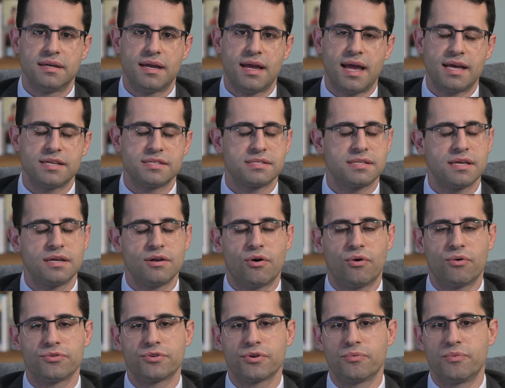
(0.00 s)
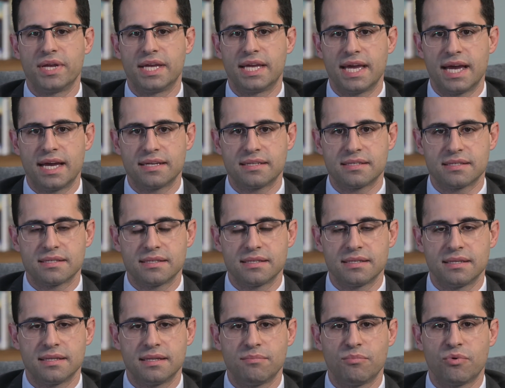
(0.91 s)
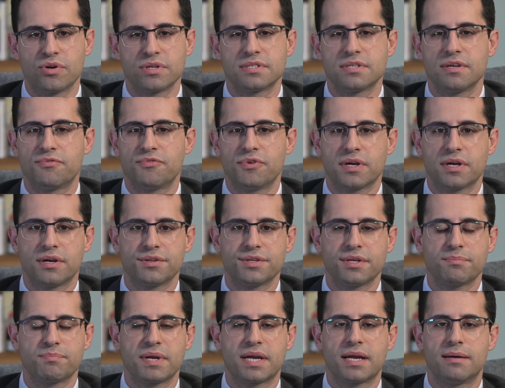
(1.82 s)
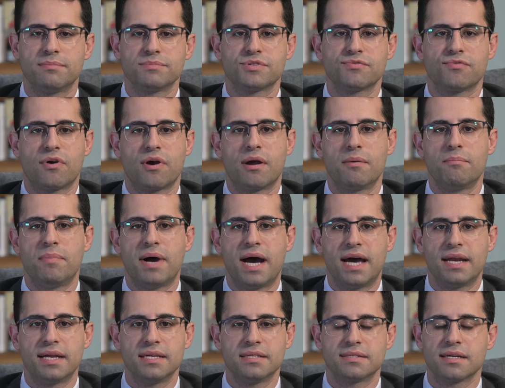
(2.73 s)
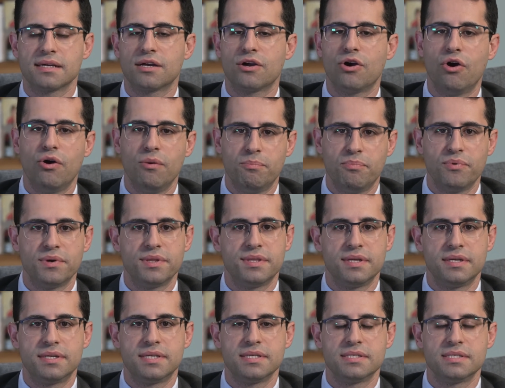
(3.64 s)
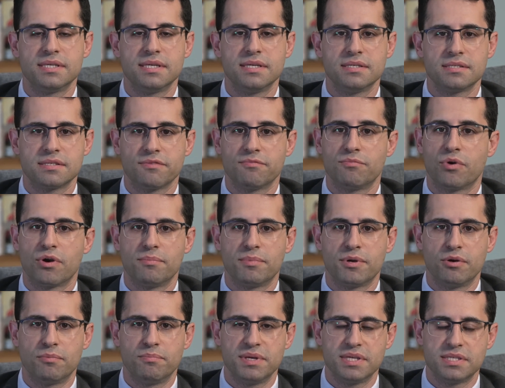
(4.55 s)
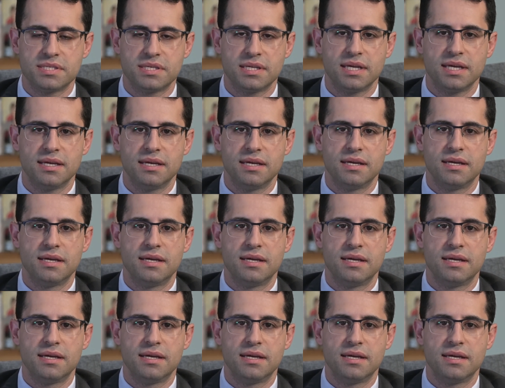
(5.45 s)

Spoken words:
As the older we get, the more difficult it becomes for our body to cope with the disease of morbid obesity